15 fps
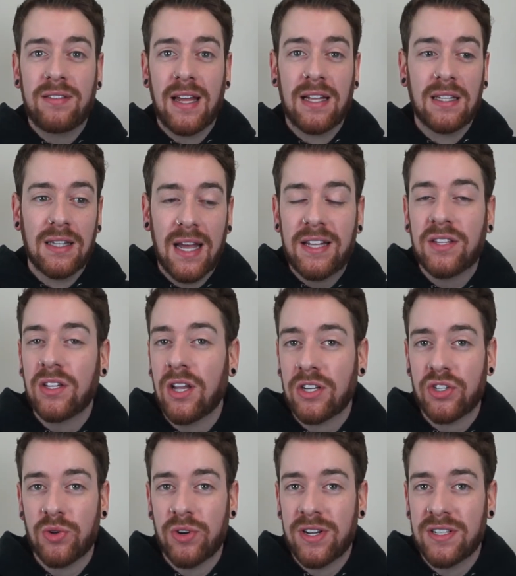They like the
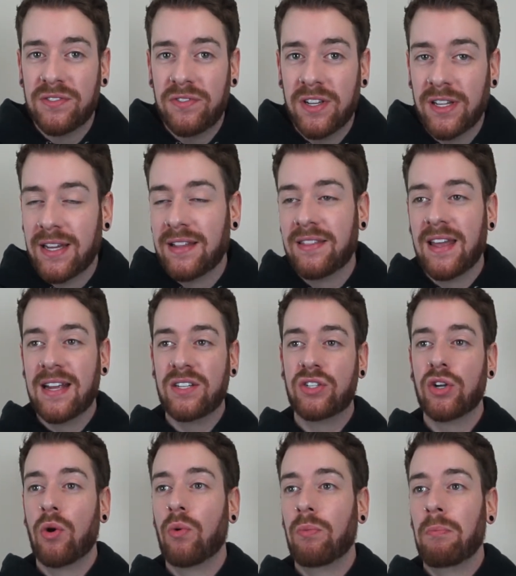luxurious feeling. They
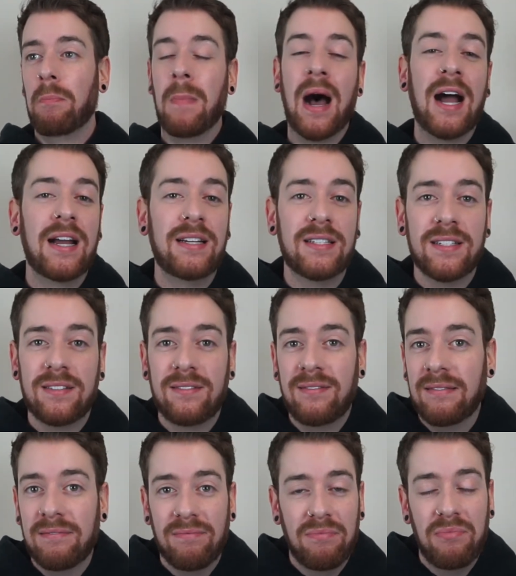don't mind
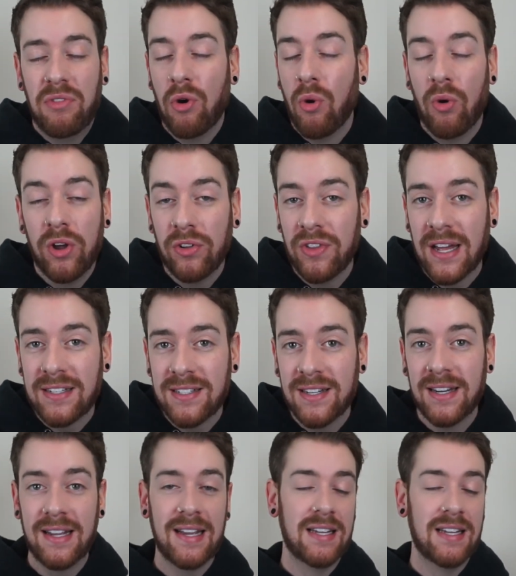the oil that's in it.